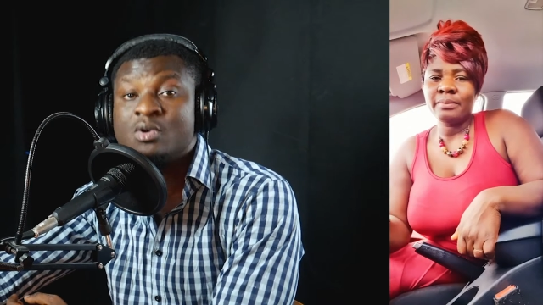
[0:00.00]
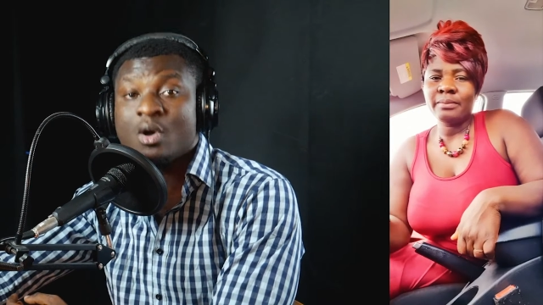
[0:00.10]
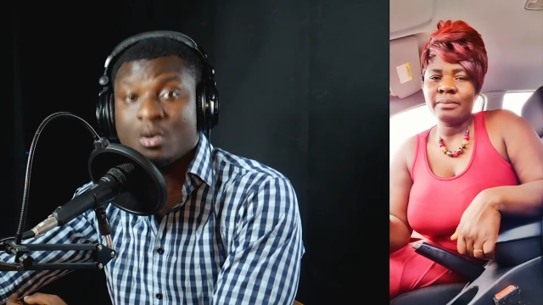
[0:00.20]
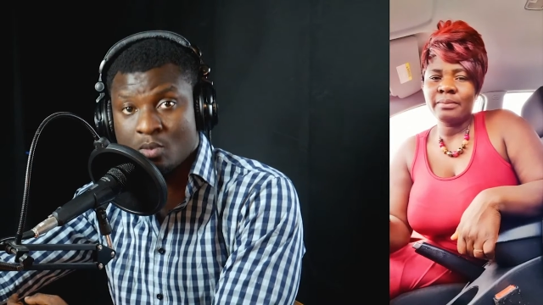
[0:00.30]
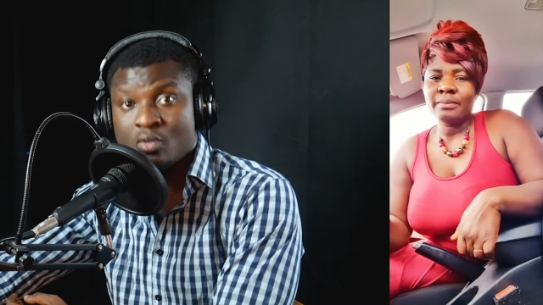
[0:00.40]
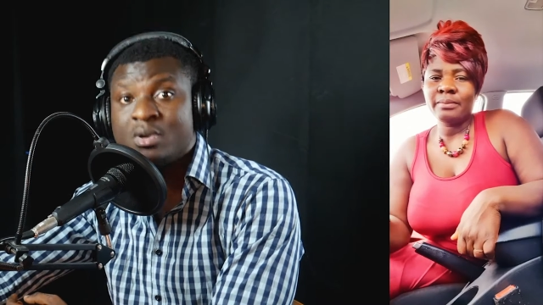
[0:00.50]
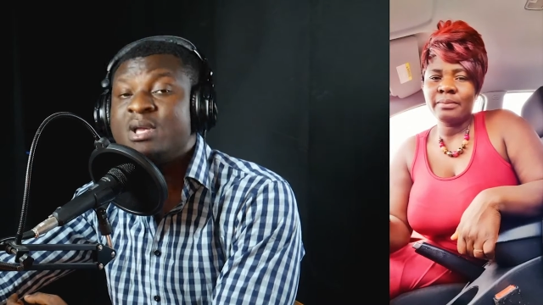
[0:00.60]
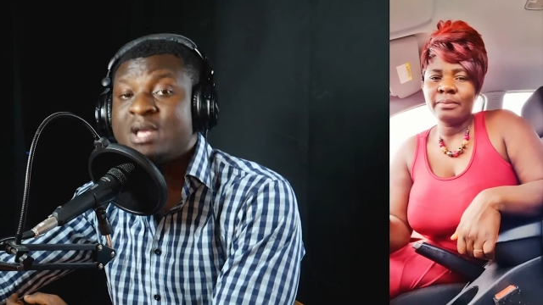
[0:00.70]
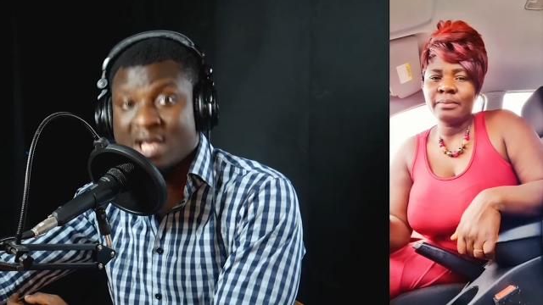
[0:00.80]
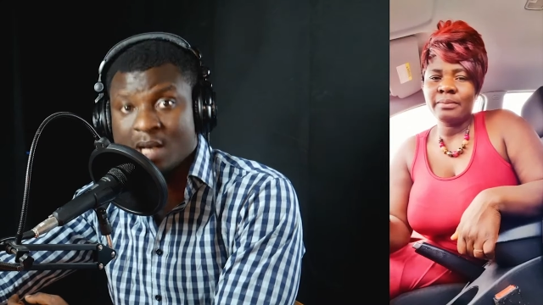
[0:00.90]
Speaker 1: Omo
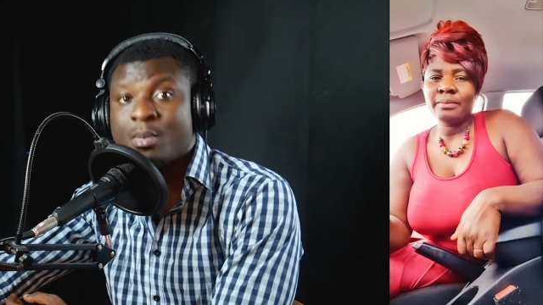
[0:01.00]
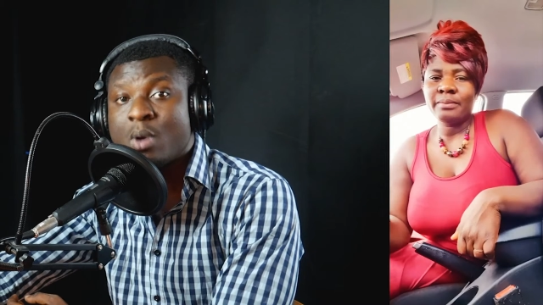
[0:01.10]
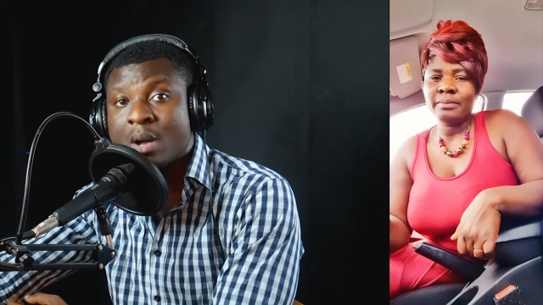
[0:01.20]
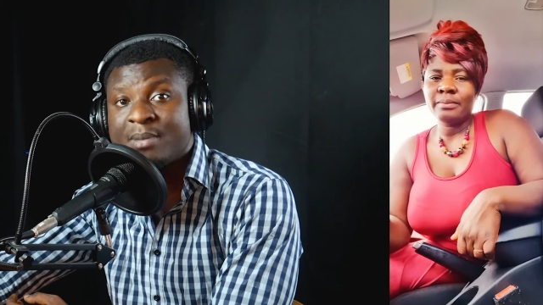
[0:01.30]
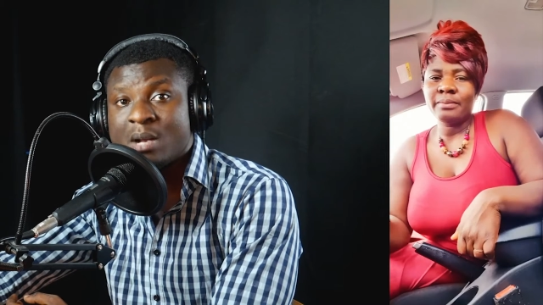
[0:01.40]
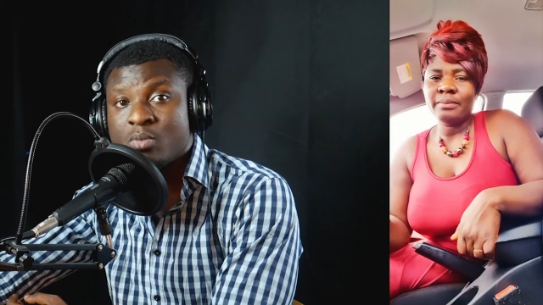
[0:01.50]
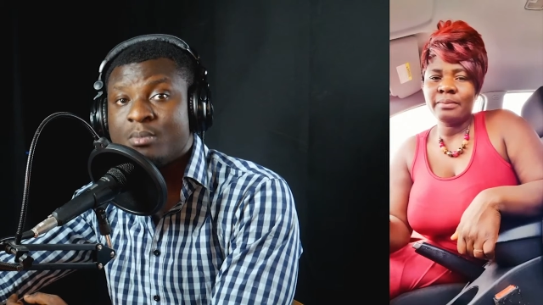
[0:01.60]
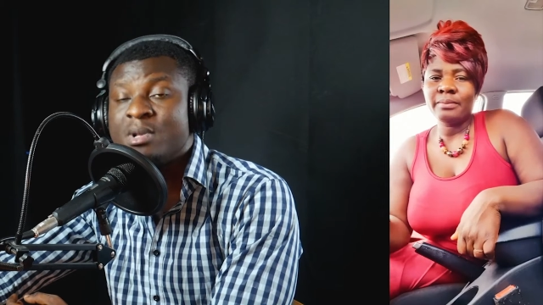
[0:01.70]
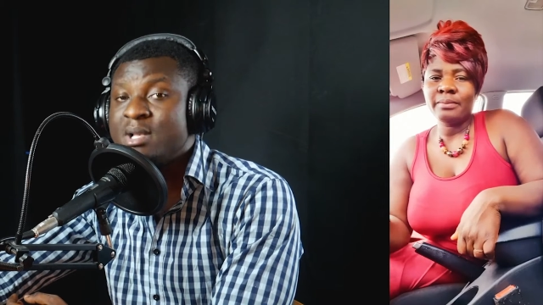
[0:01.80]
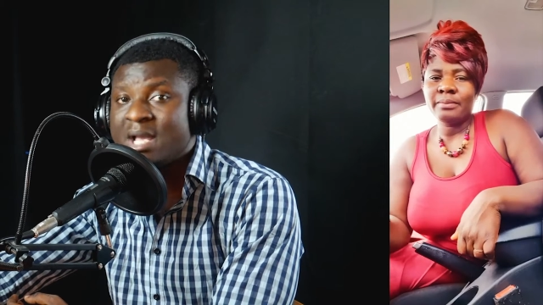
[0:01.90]
na bebo abrabom
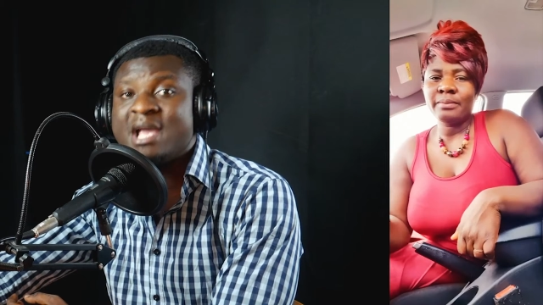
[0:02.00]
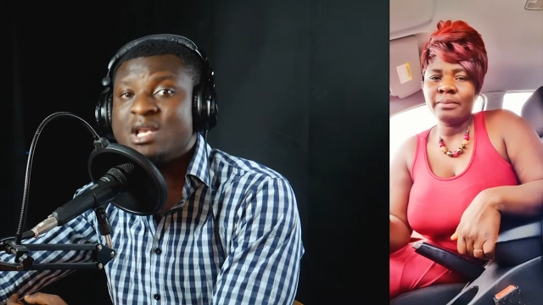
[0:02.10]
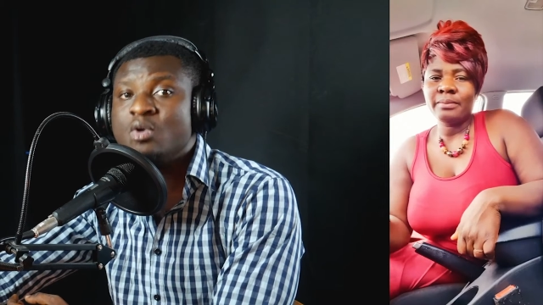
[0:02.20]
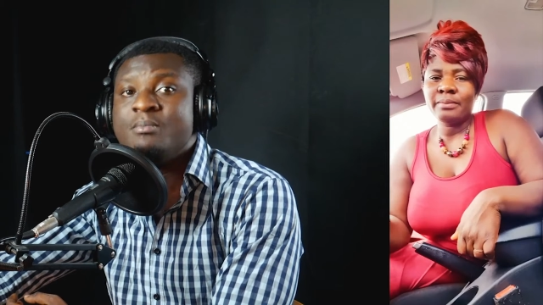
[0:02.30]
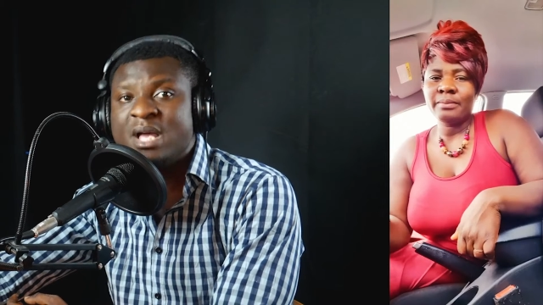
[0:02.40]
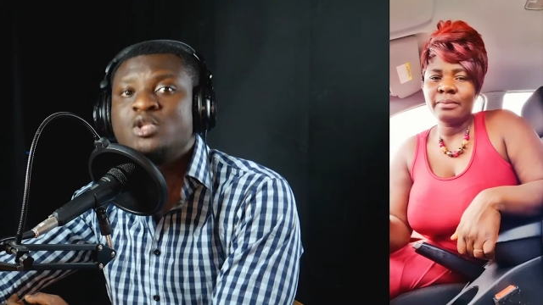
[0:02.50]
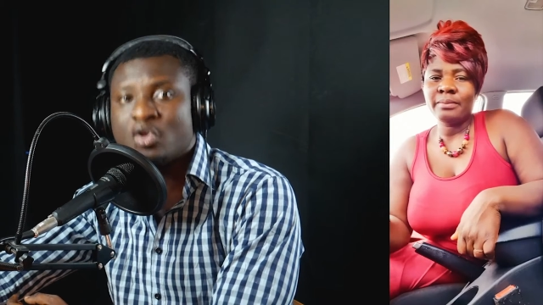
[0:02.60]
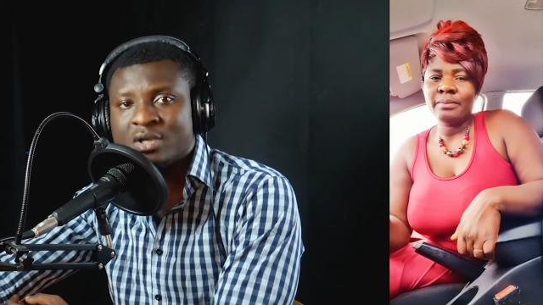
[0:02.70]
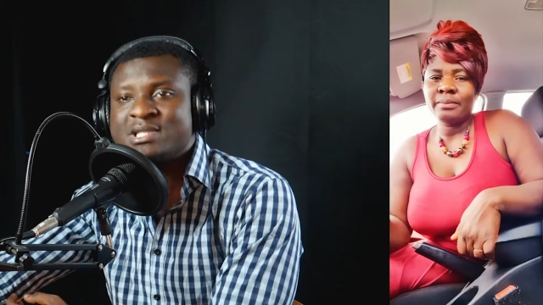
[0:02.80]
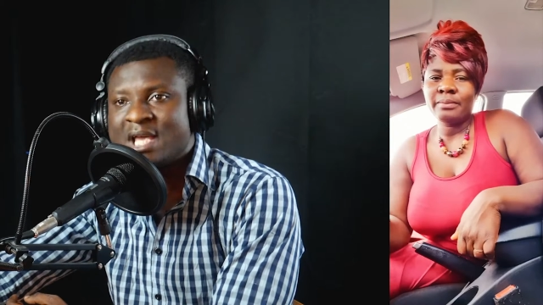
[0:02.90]
and they will make
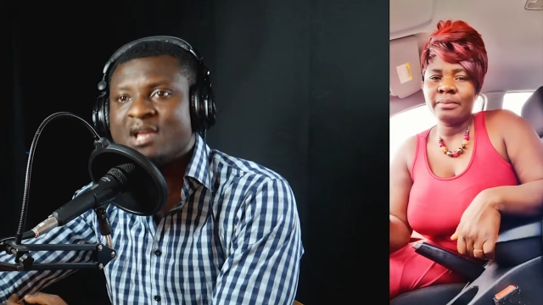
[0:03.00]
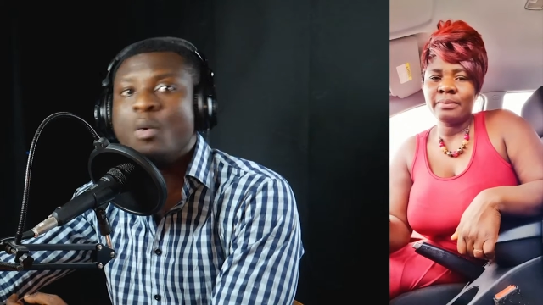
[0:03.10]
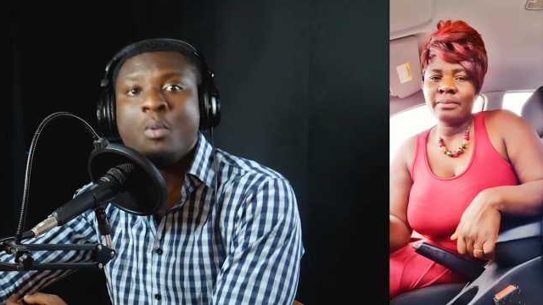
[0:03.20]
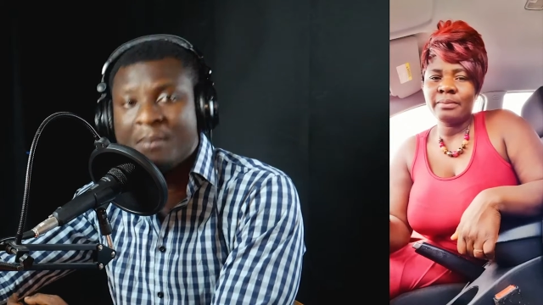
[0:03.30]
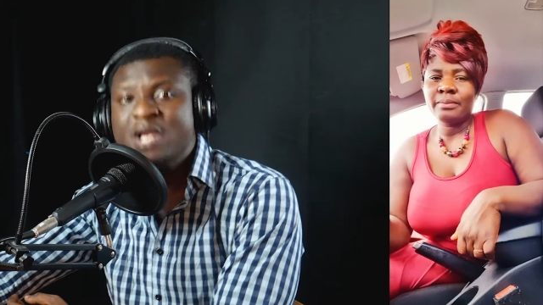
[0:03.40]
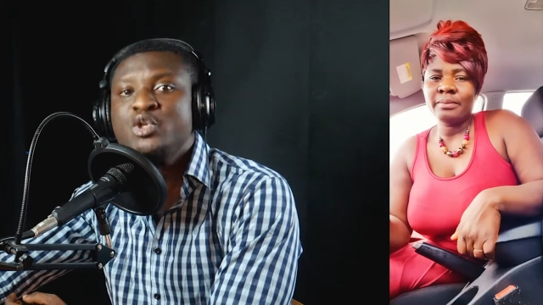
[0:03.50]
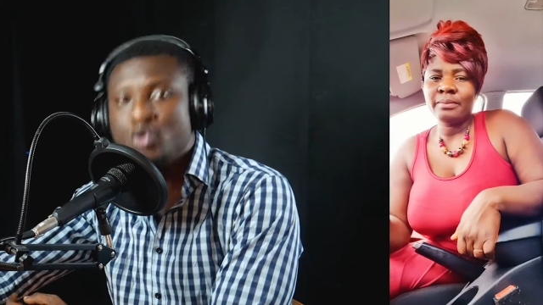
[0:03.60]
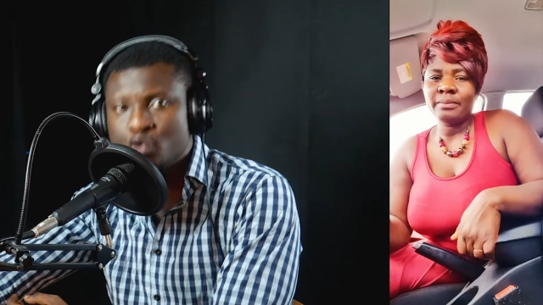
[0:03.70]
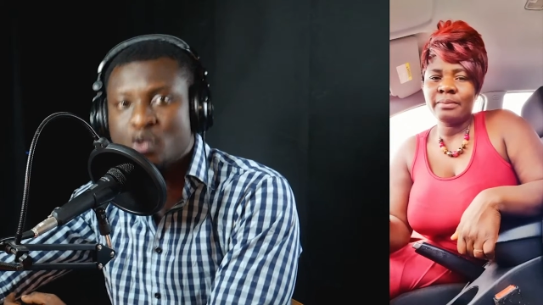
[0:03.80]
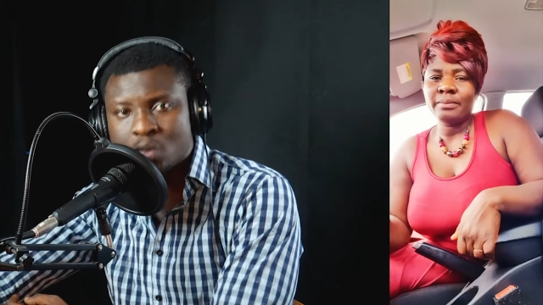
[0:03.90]
sure say omo be
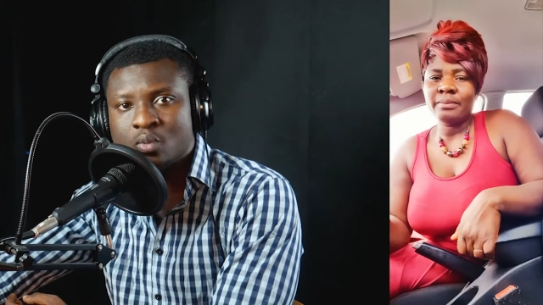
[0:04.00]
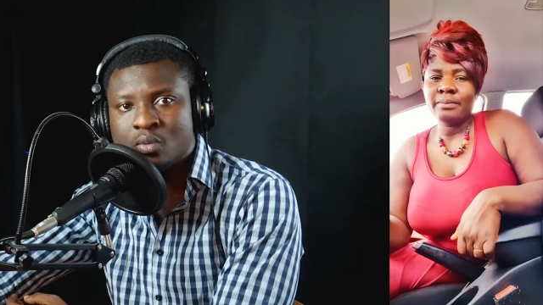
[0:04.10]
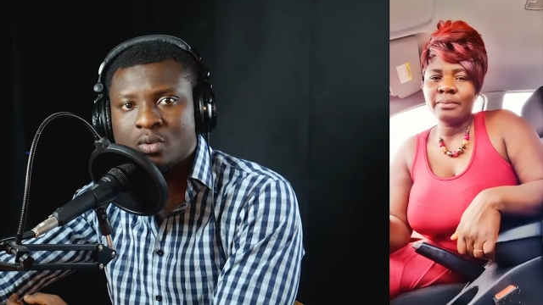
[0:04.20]
you